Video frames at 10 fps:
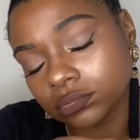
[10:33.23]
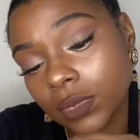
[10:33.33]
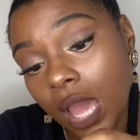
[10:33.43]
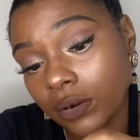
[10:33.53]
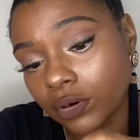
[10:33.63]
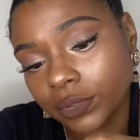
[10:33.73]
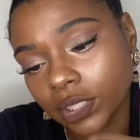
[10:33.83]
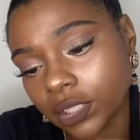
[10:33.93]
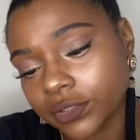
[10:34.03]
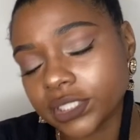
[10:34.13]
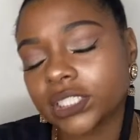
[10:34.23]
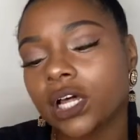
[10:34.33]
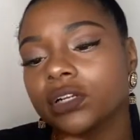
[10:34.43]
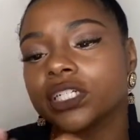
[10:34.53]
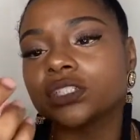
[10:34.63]
I don't know what the color is. The
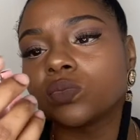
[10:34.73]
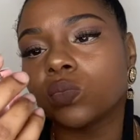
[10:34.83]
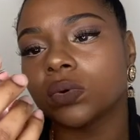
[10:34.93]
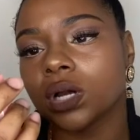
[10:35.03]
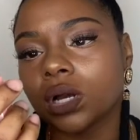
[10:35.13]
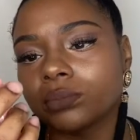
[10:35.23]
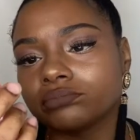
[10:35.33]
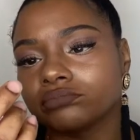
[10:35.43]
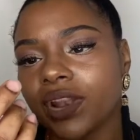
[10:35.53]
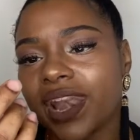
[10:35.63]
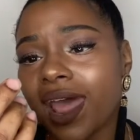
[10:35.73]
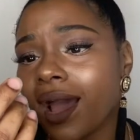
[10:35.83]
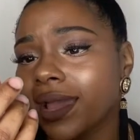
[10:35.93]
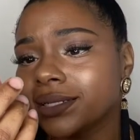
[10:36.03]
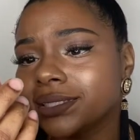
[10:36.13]
color is
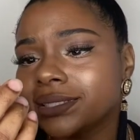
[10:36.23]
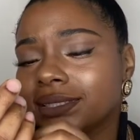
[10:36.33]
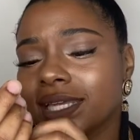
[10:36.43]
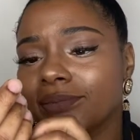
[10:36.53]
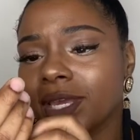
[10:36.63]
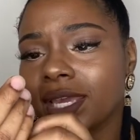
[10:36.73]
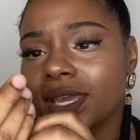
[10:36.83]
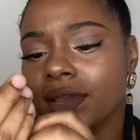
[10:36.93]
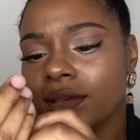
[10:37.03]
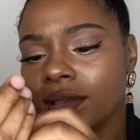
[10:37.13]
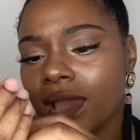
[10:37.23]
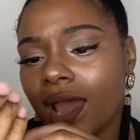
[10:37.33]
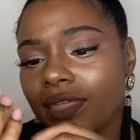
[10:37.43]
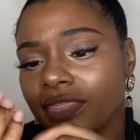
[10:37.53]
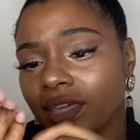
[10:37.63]
9CB,
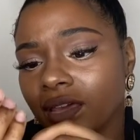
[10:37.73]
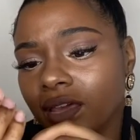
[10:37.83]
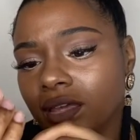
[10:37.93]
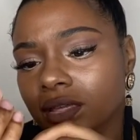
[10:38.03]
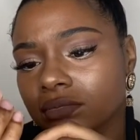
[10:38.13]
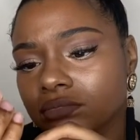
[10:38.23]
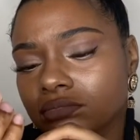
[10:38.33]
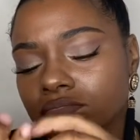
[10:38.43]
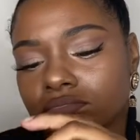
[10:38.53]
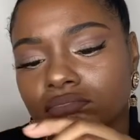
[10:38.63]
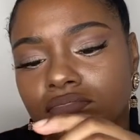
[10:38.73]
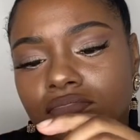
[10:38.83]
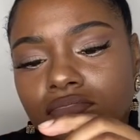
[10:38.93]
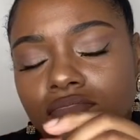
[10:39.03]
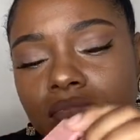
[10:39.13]
I think.
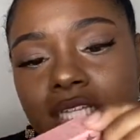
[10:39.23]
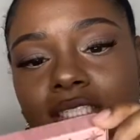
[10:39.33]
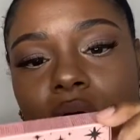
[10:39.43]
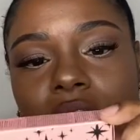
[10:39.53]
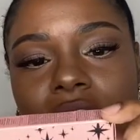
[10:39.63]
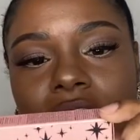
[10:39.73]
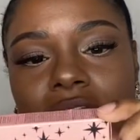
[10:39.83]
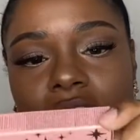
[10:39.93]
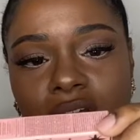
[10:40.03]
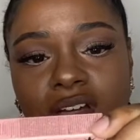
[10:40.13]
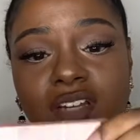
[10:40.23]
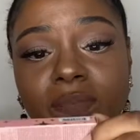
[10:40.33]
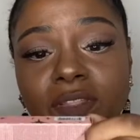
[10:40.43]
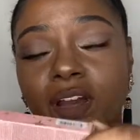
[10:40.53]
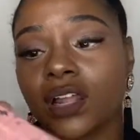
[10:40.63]
That's the only thing that could
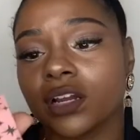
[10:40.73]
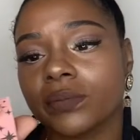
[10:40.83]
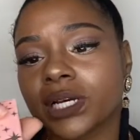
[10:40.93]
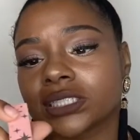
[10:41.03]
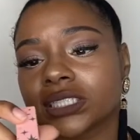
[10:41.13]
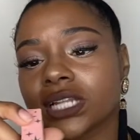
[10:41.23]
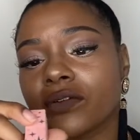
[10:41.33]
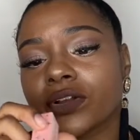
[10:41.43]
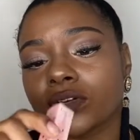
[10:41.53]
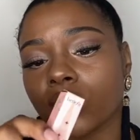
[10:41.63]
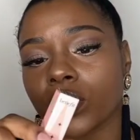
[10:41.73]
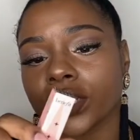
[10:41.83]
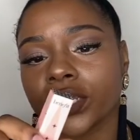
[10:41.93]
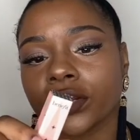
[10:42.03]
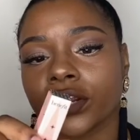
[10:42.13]
be the color because it's not written on
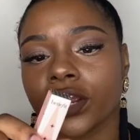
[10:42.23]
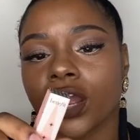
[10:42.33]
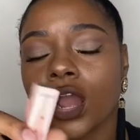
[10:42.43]
here.